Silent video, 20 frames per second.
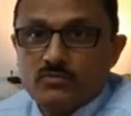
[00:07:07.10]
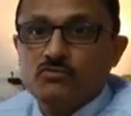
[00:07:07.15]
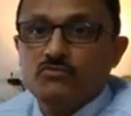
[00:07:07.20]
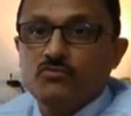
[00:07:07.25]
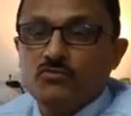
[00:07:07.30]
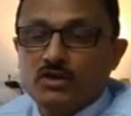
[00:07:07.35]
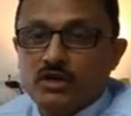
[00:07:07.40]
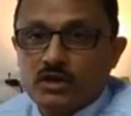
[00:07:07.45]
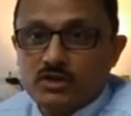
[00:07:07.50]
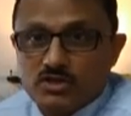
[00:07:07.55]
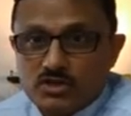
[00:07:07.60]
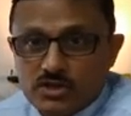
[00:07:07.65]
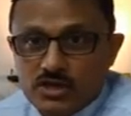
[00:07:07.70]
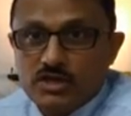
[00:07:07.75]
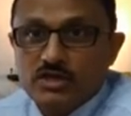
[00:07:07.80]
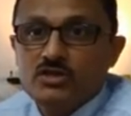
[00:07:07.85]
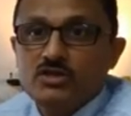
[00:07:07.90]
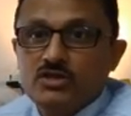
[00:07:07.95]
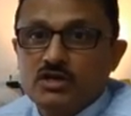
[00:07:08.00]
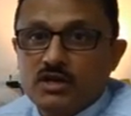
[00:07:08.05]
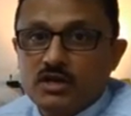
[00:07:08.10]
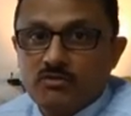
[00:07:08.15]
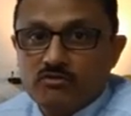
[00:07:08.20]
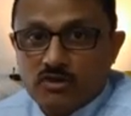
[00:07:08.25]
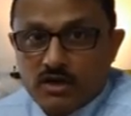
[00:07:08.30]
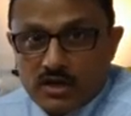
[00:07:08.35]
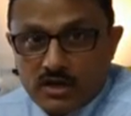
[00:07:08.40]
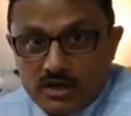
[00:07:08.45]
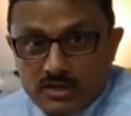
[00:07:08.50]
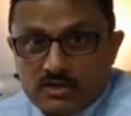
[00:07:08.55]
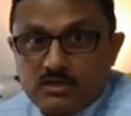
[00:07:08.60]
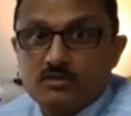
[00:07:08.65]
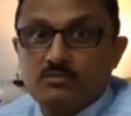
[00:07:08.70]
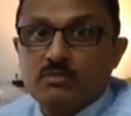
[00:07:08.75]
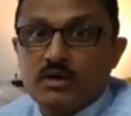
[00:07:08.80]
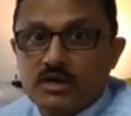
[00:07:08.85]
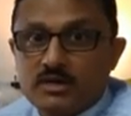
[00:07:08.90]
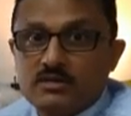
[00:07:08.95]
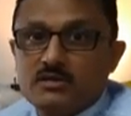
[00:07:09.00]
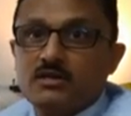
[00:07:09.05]
we are changing, we are
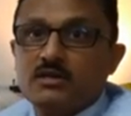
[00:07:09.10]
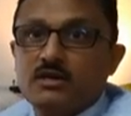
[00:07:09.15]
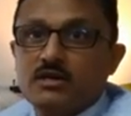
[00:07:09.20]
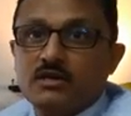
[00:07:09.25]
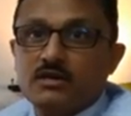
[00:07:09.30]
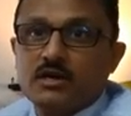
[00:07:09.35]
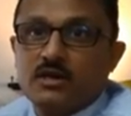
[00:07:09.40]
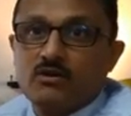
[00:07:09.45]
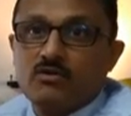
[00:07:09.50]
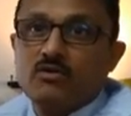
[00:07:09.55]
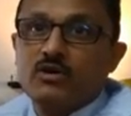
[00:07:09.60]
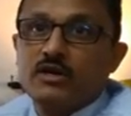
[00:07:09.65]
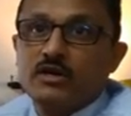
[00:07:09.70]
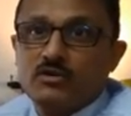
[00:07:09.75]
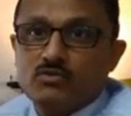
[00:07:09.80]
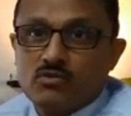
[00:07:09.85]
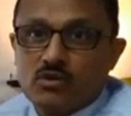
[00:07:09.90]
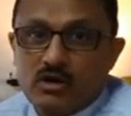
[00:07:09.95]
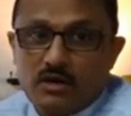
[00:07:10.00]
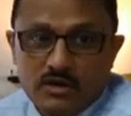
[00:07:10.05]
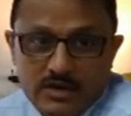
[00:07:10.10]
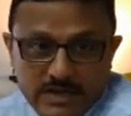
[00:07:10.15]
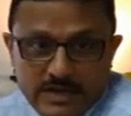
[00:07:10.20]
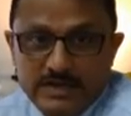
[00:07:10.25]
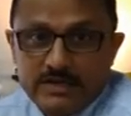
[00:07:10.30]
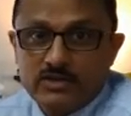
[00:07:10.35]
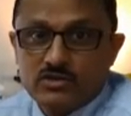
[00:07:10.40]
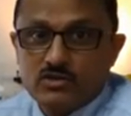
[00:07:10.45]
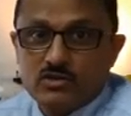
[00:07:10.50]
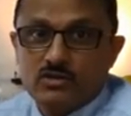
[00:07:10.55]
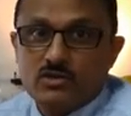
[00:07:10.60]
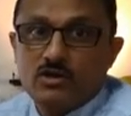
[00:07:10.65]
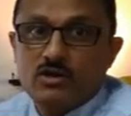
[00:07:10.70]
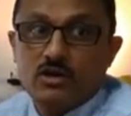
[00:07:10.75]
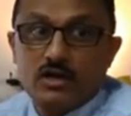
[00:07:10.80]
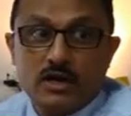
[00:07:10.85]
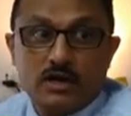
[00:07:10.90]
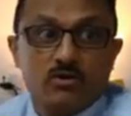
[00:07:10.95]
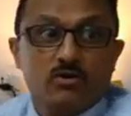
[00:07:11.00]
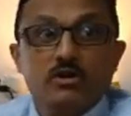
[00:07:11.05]
customizing it according to our needs,
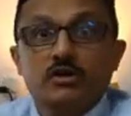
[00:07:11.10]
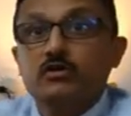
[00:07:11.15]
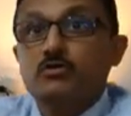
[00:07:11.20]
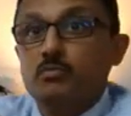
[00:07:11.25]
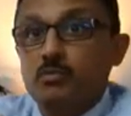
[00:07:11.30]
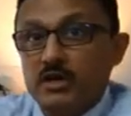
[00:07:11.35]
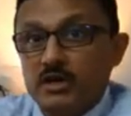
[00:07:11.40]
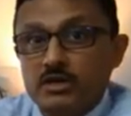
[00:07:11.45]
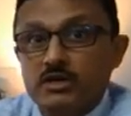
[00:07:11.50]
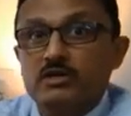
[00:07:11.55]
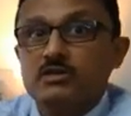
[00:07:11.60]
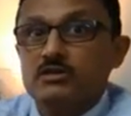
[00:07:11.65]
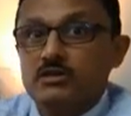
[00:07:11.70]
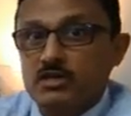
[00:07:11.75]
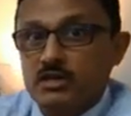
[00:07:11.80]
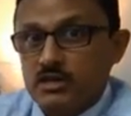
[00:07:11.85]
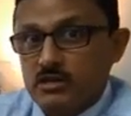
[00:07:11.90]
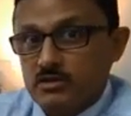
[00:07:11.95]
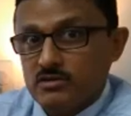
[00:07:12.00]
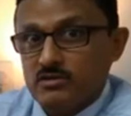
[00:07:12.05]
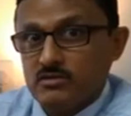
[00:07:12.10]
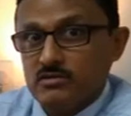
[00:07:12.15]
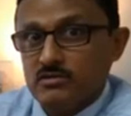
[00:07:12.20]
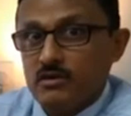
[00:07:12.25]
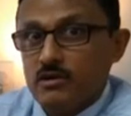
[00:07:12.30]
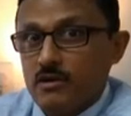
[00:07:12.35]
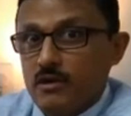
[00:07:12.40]
according to patients' needs.